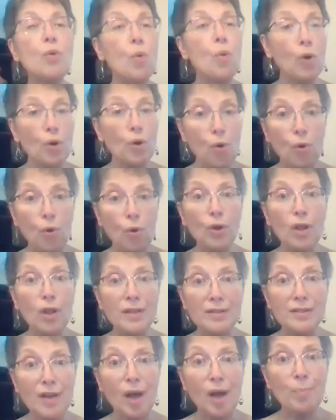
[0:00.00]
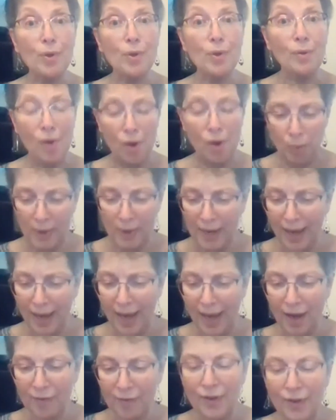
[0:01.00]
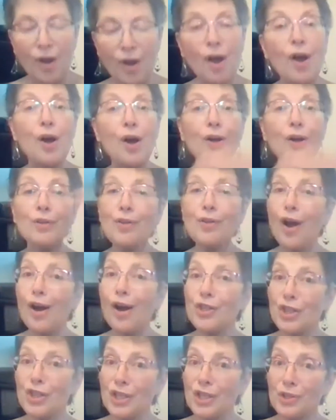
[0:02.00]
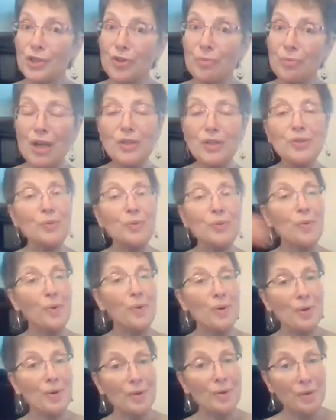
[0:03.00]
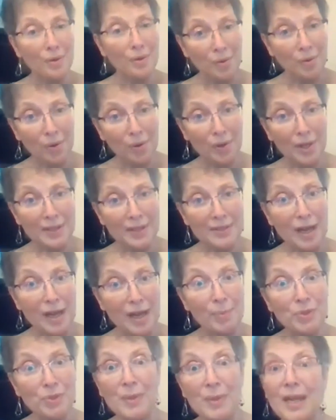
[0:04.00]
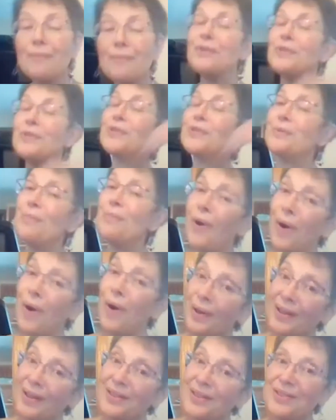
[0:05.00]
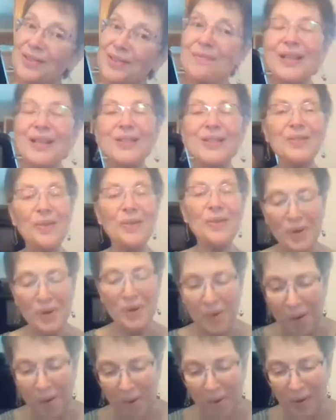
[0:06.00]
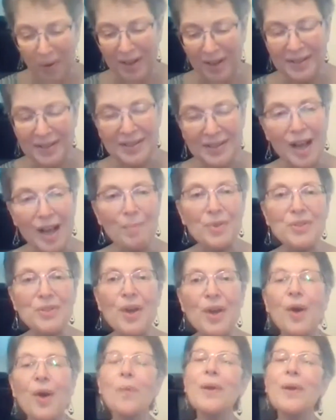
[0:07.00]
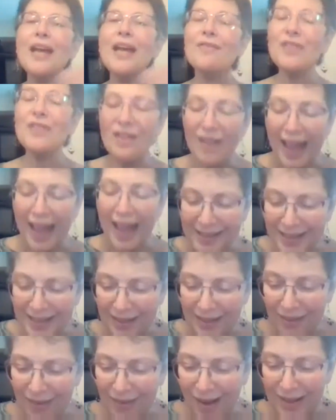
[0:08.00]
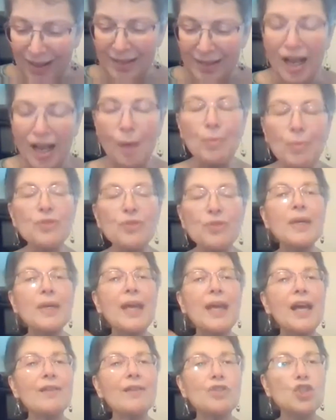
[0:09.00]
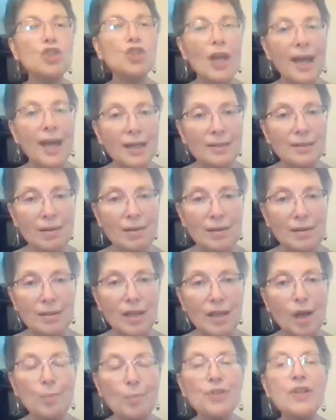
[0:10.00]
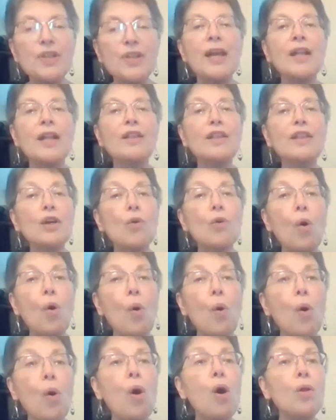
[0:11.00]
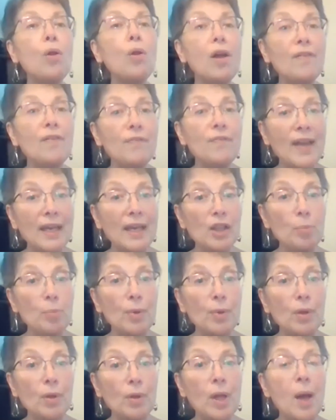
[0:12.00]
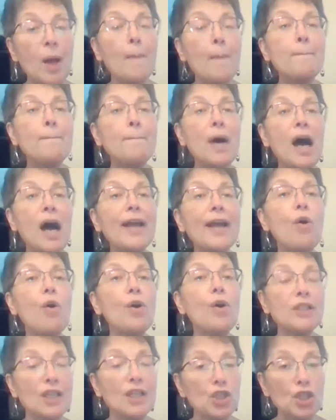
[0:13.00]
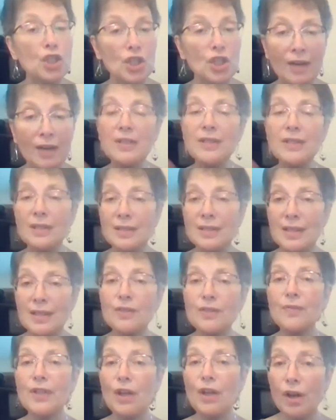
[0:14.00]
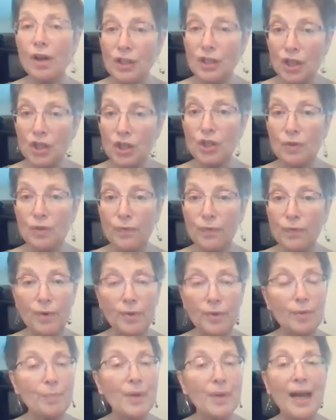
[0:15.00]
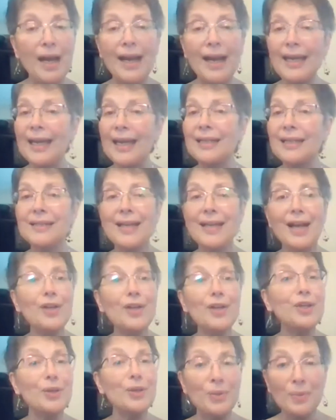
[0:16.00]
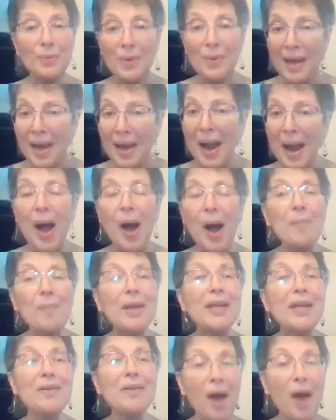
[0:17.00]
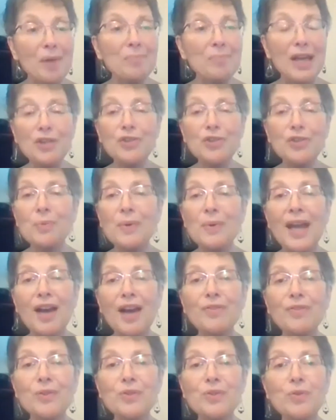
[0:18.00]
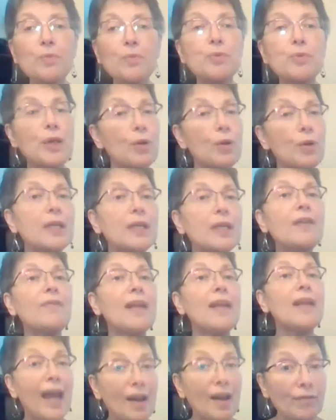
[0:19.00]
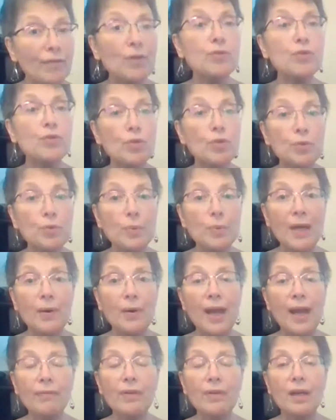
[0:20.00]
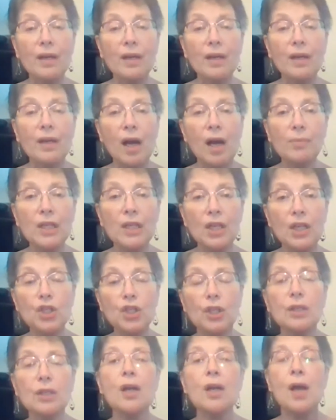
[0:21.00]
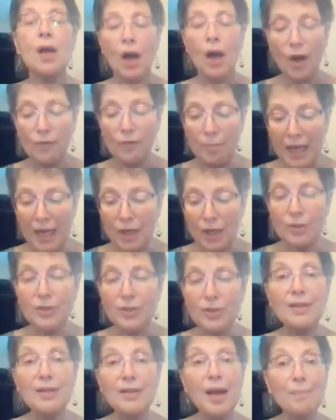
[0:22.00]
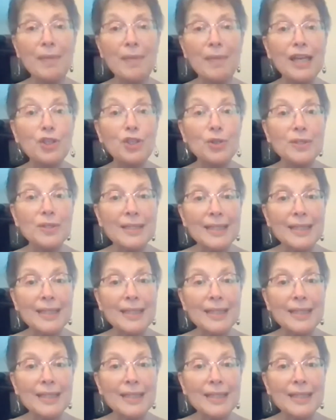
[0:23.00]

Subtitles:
or choral ensemble. We have large instrumental or choral ensembles. We have small instrumental or choral ensembles. We have classical ensembles. We have jazz ensembles. They're all available by audition. You have to successfully audition for them, but I can't tell you how many non-majors we have in those groups. We couldn't even have those groups without having a combination of majors and non-majors,